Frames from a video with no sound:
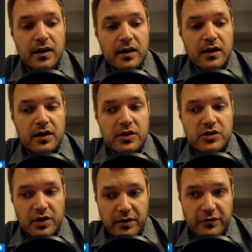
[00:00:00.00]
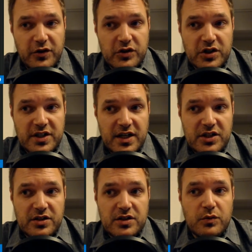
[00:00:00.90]
So in future
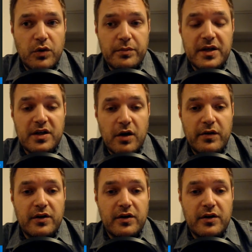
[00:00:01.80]
sessions, we'll be going